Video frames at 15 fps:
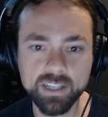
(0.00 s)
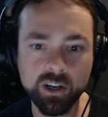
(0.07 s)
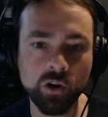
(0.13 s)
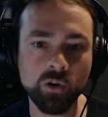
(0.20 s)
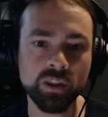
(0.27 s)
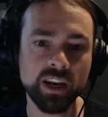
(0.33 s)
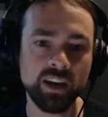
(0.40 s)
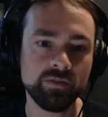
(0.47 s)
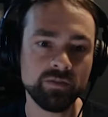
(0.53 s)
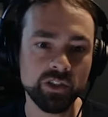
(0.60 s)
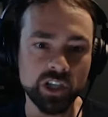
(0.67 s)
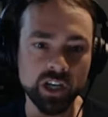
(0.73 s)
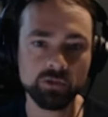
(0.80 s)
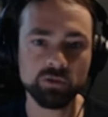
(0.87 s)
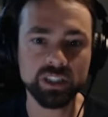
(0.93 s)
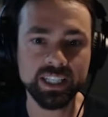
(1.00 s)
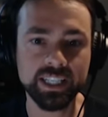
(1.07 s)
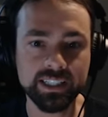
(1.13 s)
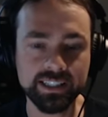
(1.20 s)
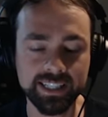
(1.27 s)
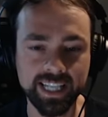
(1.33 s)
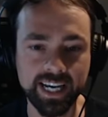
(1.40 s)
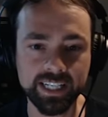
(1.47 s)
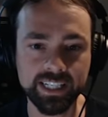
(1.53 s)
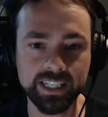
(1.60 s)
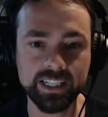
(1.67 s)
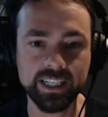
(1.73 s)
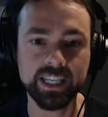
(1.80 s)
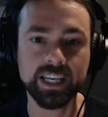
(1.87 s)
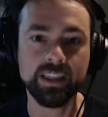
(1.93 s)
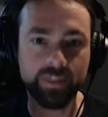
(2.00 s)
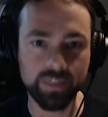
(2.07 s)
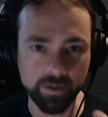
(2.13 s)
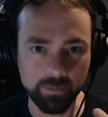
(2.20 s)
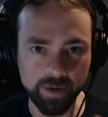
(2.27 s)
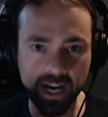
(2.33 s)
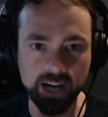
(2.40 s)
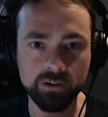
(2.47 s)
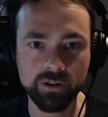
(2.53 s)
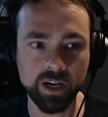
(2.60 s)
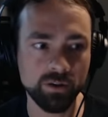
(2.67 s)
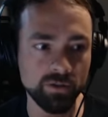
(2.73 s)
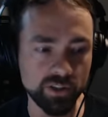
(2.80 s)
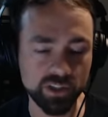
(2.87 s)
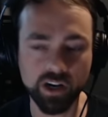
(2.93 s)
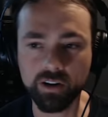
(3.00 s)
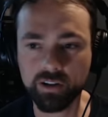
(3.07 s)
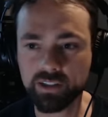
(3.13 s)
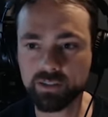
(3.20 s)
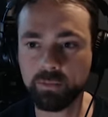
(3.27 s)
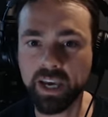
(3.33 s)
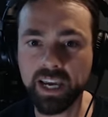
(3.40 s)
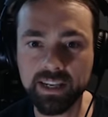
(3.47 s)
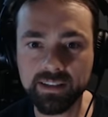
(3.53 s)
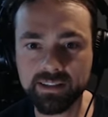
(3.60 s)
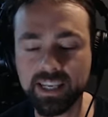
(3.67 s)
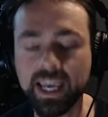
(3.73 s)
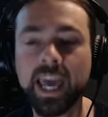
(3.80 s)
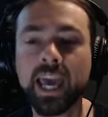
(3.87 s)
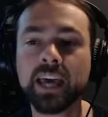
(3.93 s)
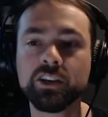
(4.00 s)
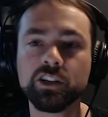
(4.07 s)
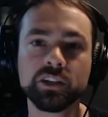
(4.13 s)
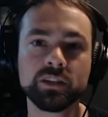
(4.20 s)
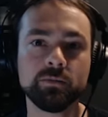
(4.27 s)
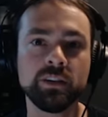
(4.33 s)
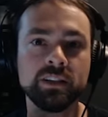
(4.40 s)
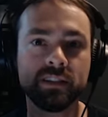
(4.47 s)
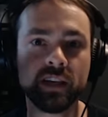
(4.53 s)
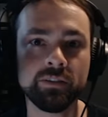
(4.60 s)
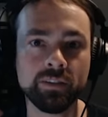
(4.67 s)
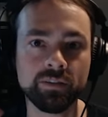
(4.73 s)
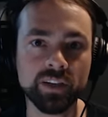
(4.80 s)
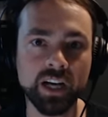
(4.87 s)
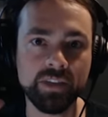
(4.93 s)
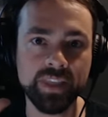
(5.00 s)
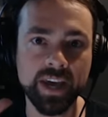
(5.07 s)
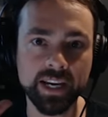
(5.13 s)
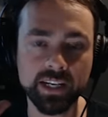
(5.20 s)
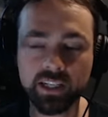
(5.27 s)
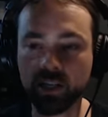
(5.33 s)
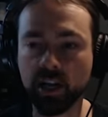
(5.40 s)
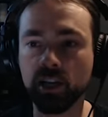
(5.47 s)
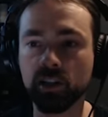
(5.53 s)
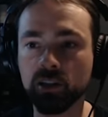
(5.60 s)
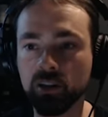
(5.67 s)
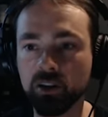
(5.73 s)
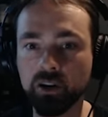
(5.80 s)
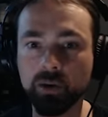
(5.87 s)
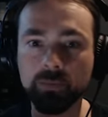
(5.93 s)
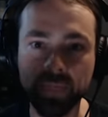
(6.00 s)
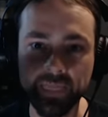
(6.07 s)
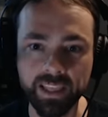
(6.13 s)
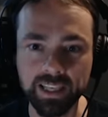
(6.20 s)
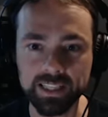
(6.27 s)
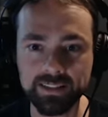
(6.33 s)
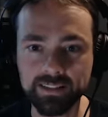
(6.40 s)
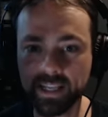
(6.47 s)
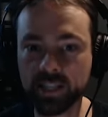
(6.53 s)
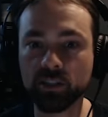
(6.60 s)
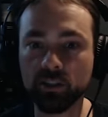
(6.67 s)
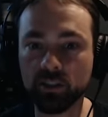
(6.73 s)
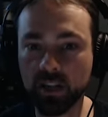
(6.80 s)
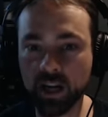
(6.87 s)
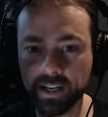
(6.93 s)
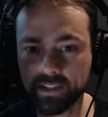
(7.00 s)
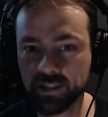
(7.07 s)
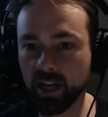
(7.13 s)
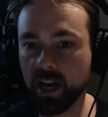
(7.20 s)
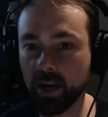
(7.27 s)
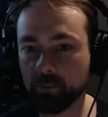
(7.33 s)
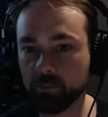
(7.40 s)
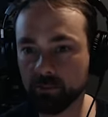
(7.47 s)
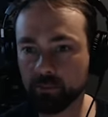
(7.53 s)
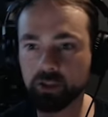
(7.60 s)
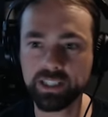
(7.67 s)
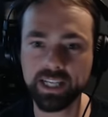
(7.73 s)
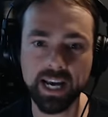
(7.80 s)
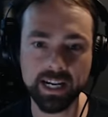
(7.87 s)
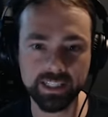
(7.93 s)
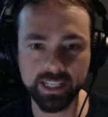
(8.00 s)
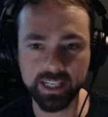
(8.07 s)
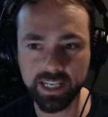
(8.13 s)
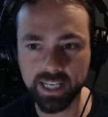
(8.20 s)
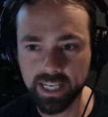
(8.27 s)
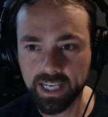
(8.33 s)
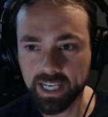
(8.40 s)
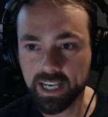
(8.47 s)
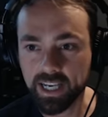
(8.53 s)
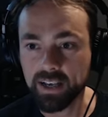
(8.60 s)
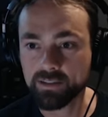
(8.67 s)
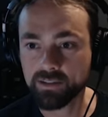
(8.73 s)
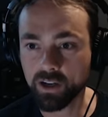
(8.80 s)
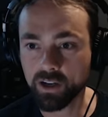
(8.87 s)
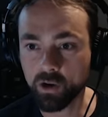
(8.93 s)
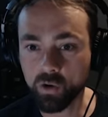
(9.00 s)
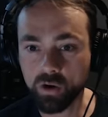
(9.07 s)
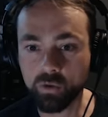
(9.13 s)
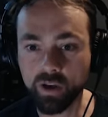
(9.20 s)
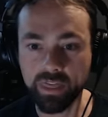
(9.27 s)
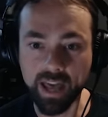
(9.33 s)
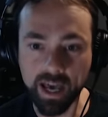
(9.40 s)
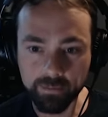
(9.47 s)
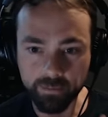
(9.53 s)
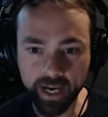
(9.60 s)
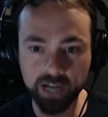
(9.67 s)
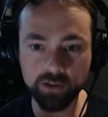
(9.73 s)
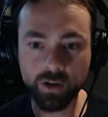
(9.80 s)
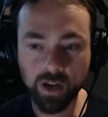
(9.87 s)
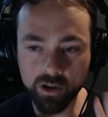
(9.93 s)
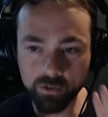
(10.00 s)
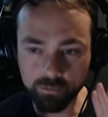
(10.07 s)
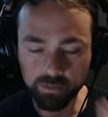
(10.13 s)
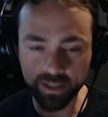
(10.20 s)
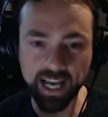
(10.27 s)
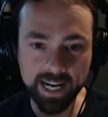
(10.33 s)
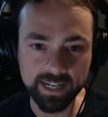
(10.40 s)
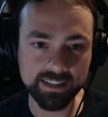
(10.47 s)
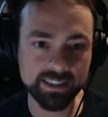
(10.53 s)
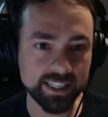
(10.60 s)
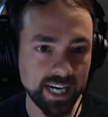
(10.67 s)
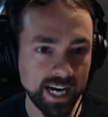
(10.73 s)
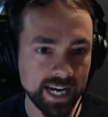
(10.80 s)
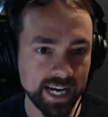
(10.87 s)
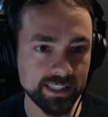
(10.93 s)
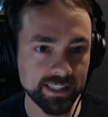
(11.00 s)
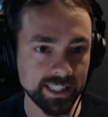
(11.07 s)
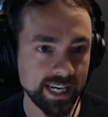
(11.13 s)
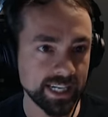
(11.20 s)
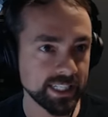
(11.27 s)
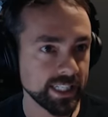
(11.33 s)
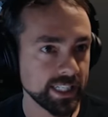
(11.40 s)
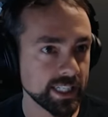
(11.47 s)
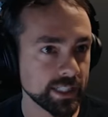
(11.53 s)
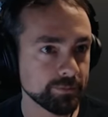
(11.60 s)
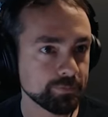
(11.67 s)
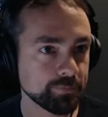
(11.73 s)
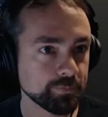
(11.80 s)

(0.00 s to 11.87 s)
I know that I've generally selected the background dark space, and just to be safe, I've got that color signal on top protected. So with that background black sky selected,